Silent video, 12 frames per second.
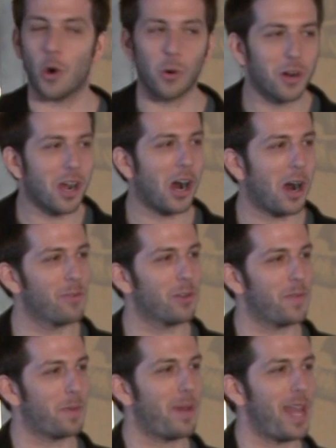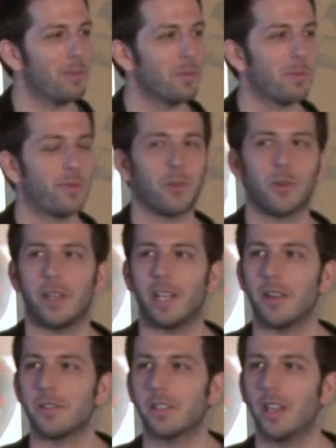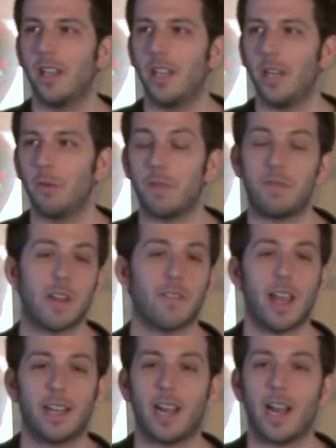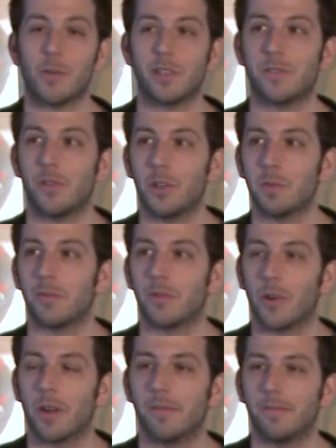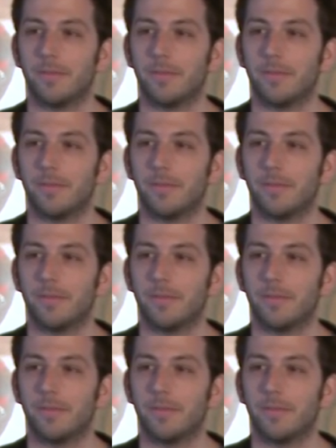whole cover of a paper before. He goes, we've never had a high-res photo before.